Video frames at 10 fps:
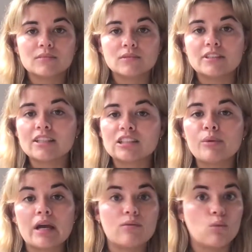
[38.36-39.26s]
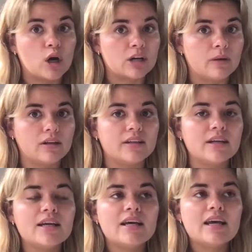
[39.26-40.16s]
Next up, we have watermelon.
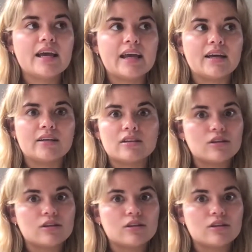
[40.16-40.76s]
And